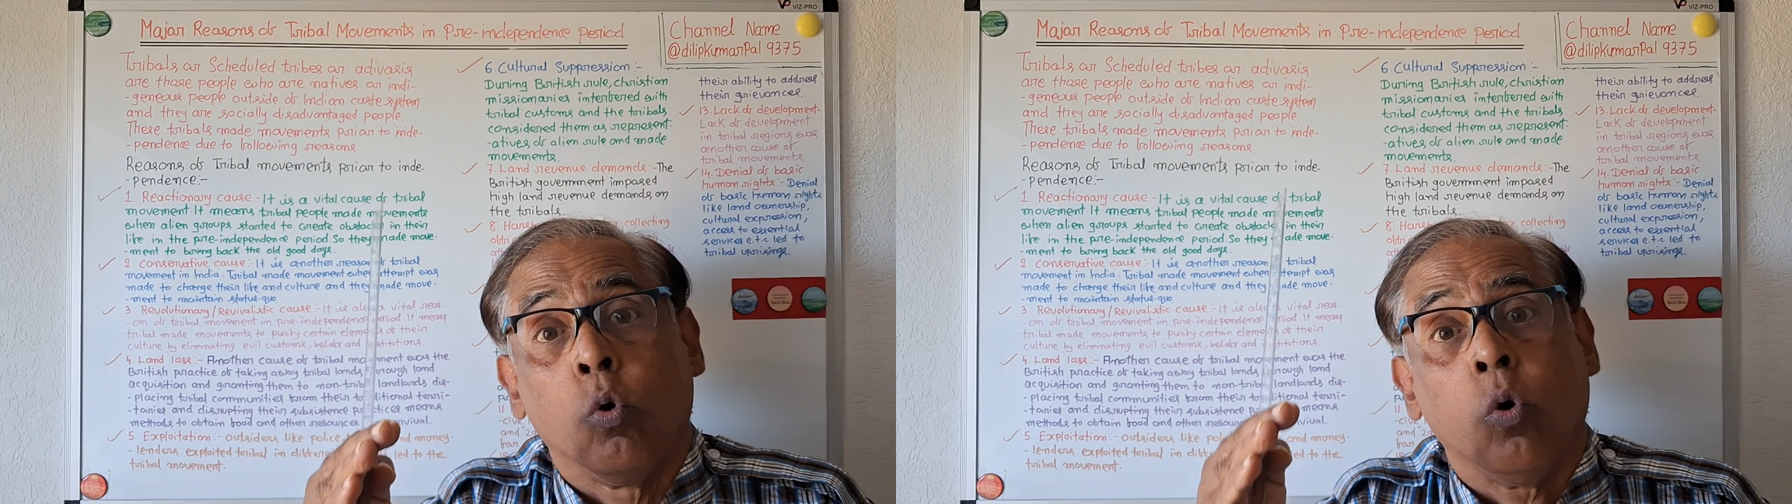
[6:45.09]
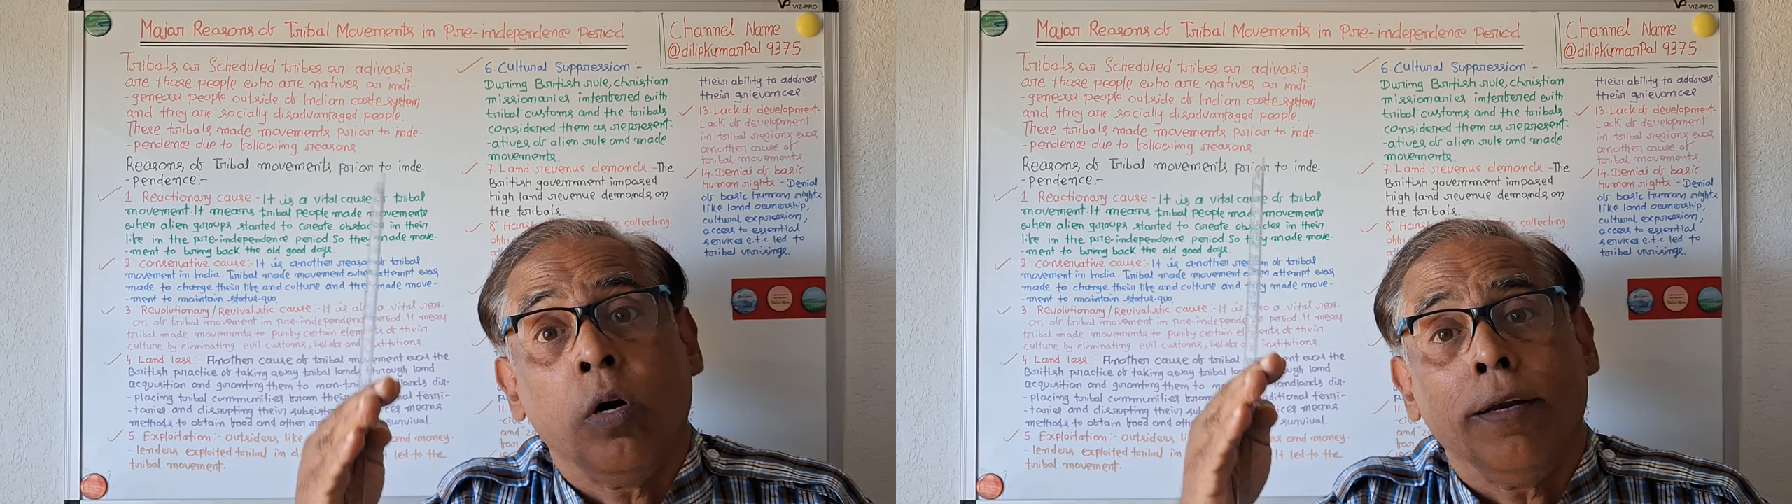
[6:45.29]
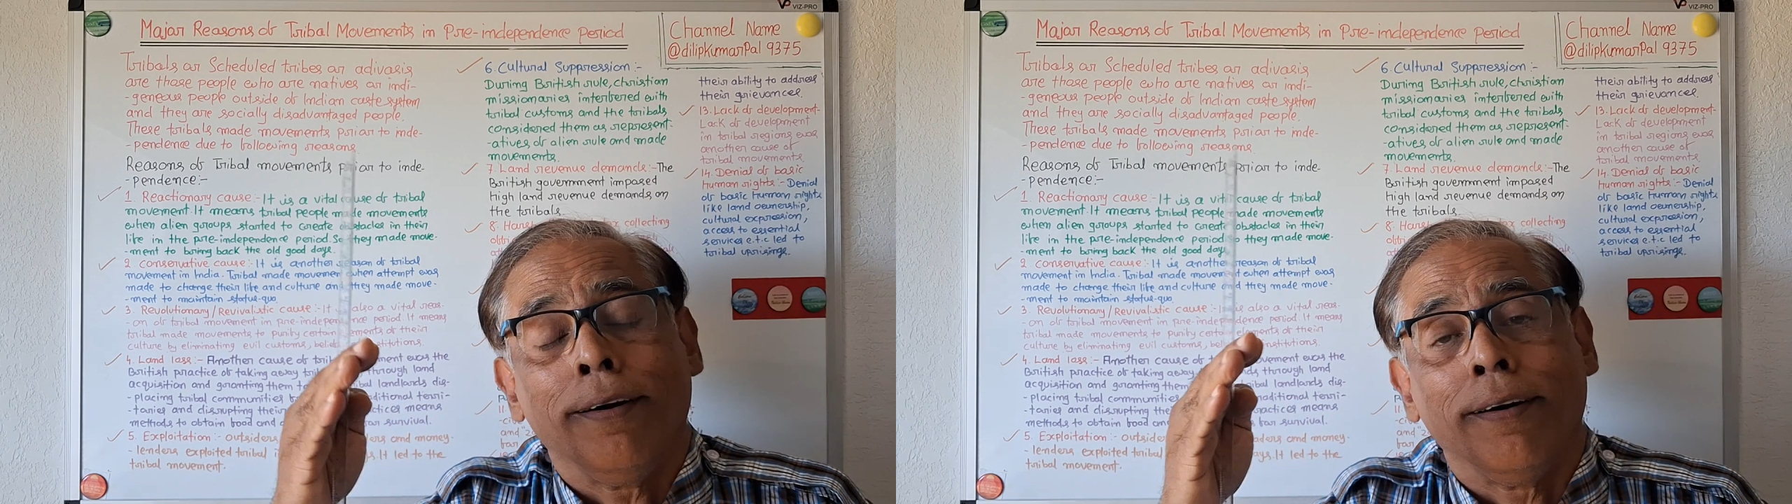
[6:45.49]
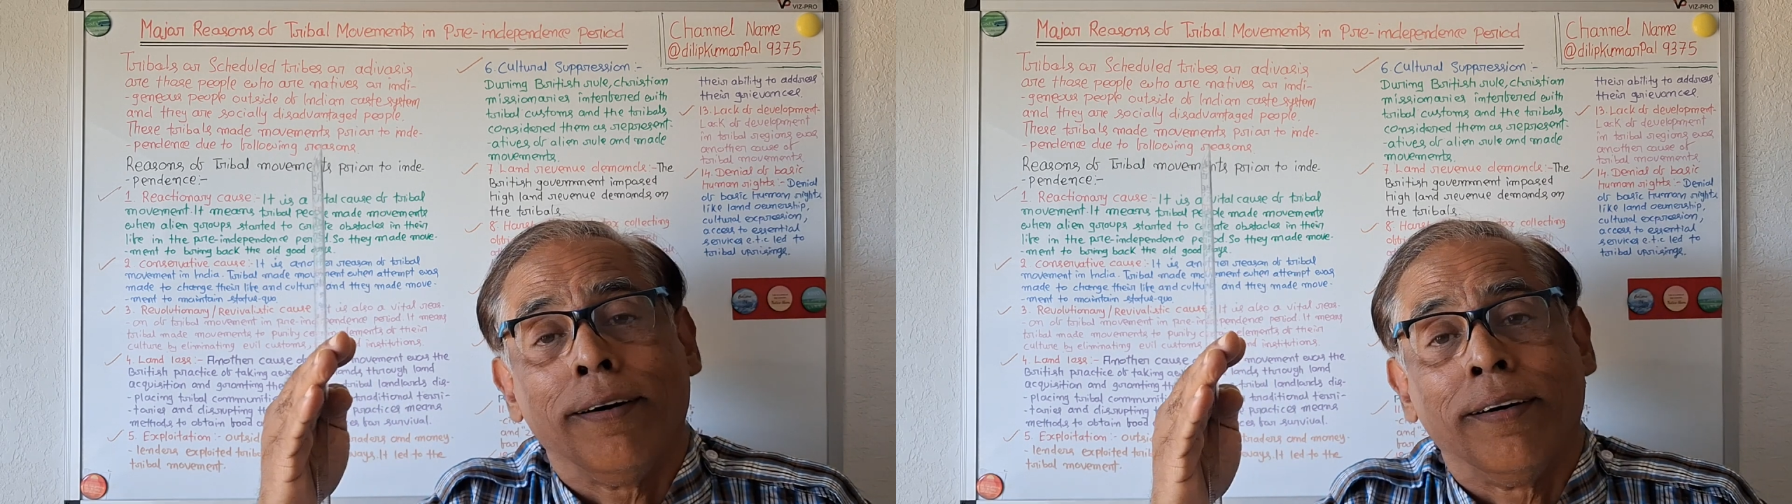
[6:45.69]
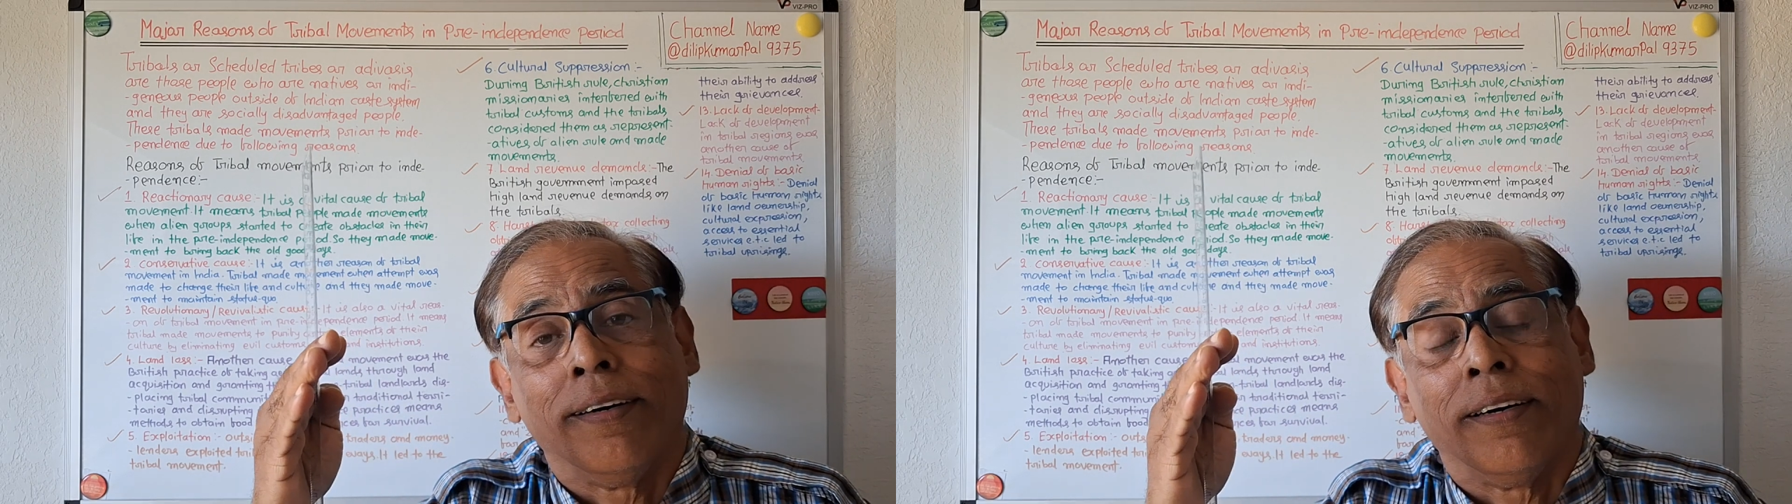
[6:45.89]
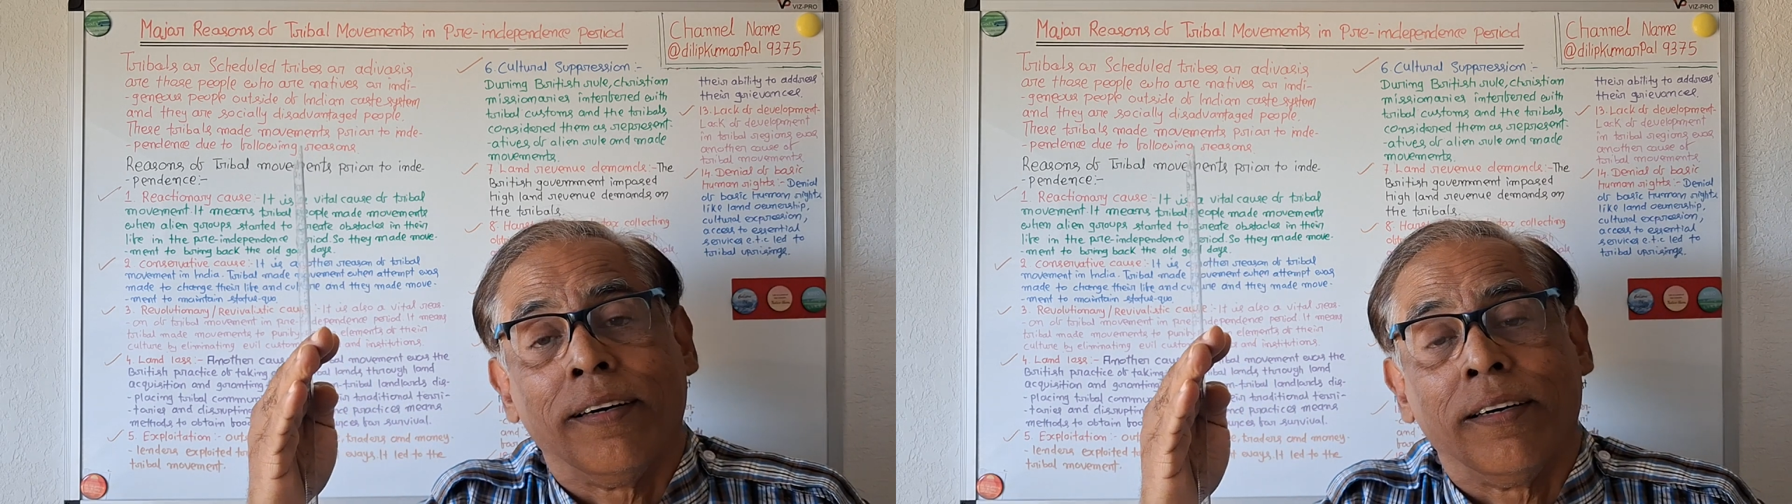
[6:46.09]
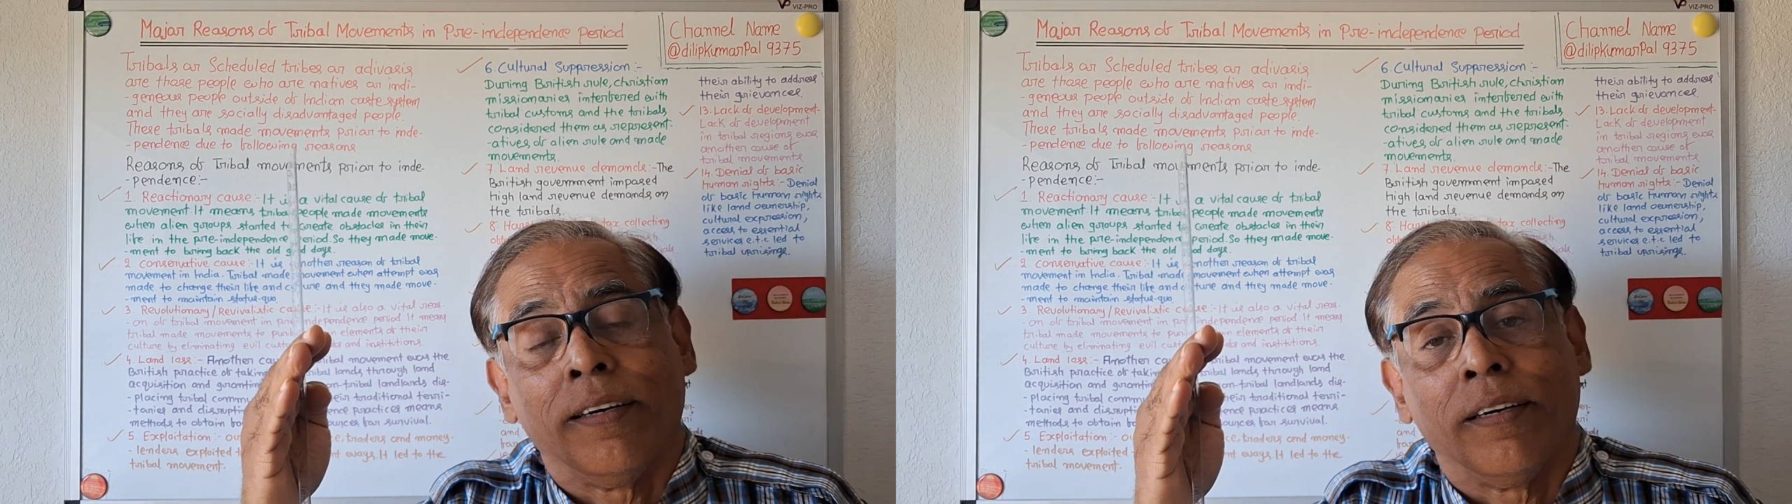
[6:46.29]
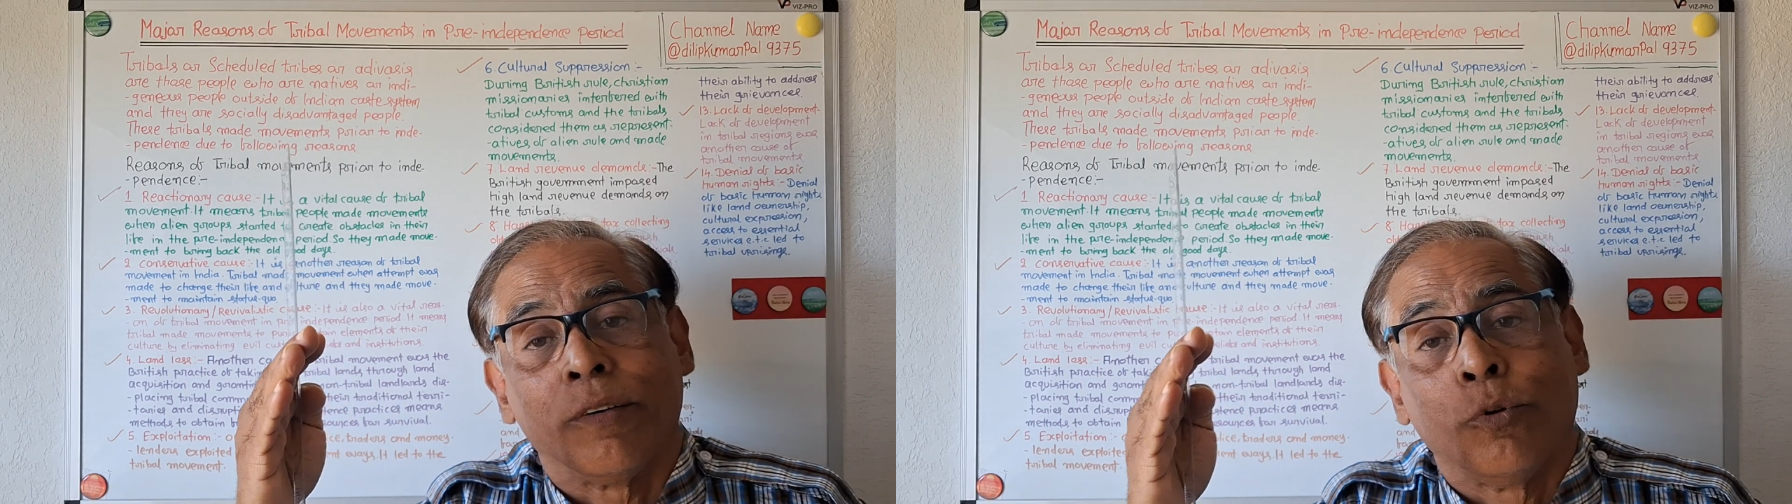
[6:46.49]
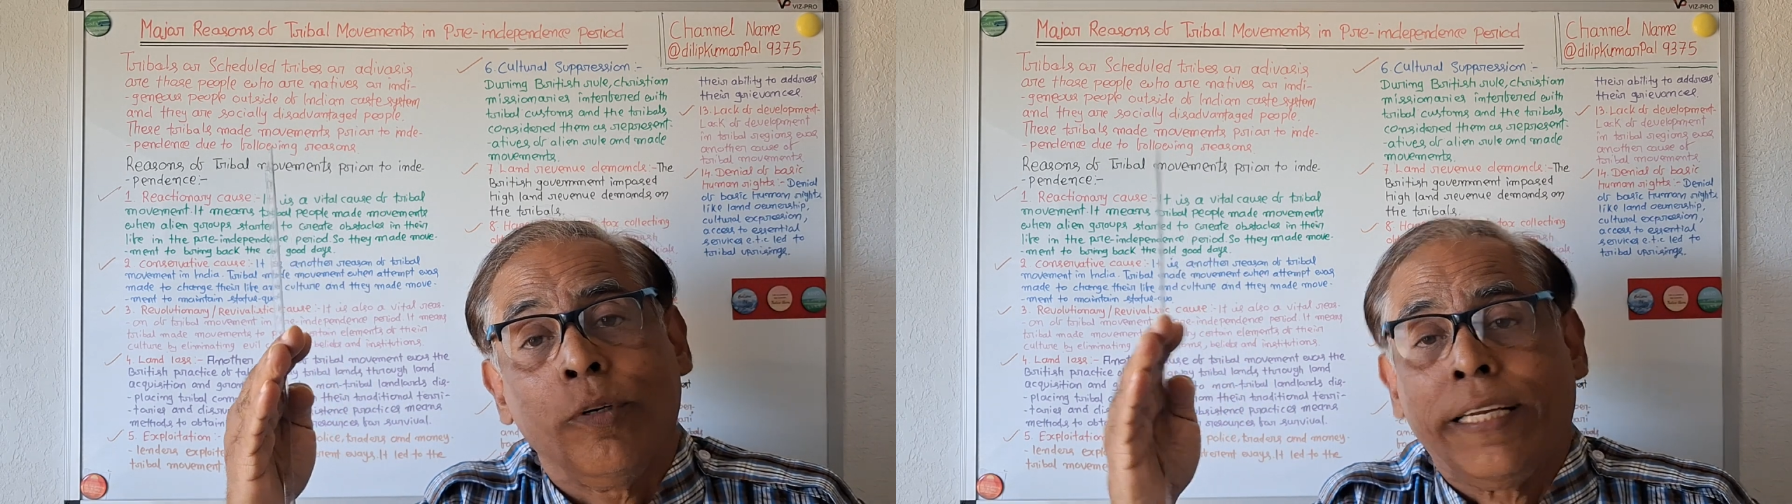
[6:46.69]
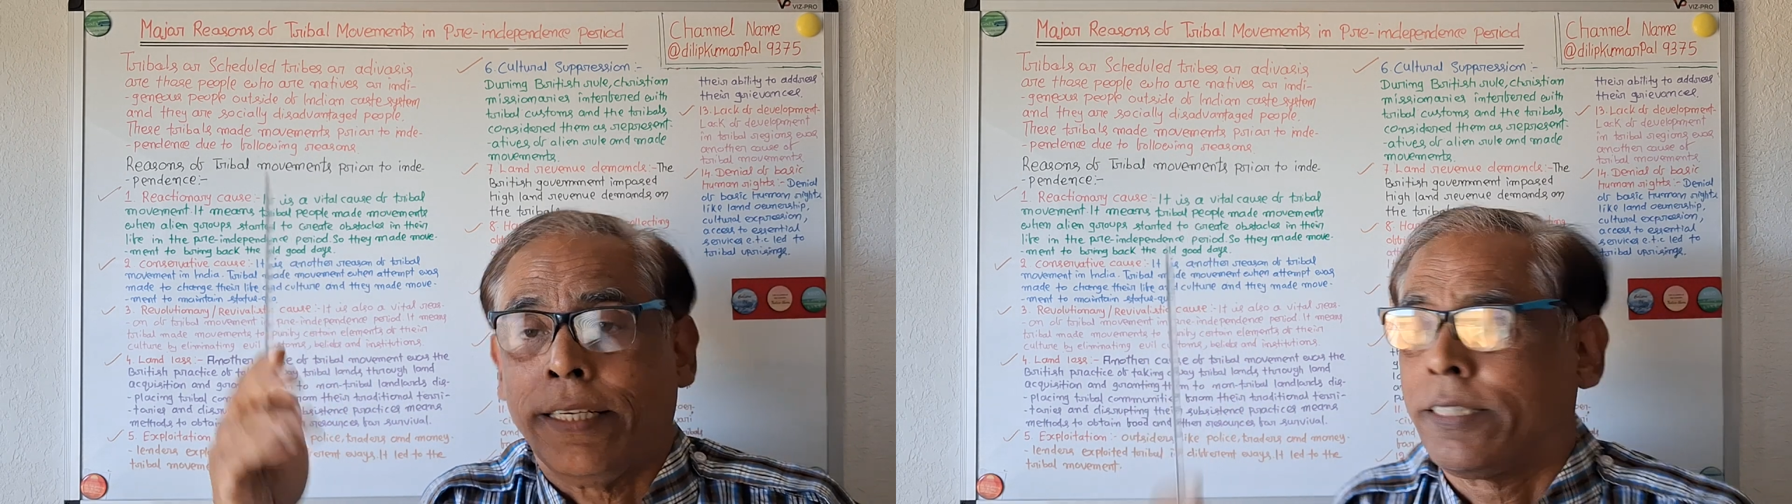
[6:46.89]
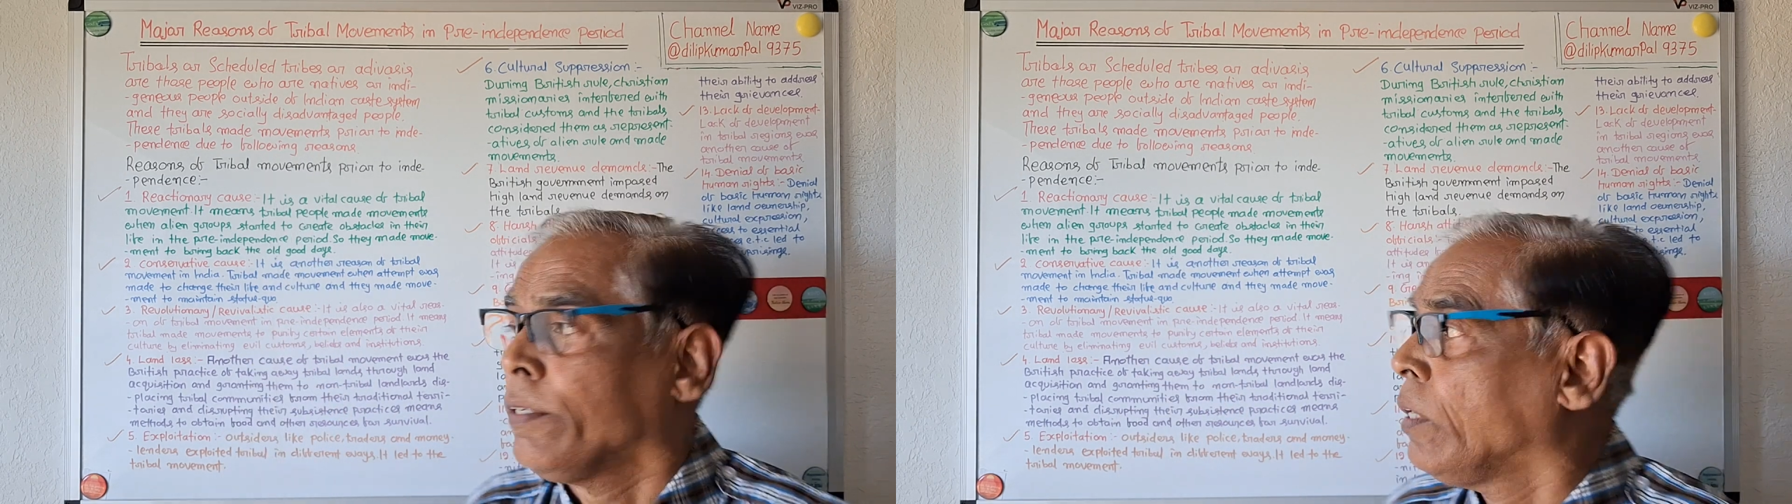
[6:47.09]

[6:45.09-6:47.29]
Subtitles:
old good days.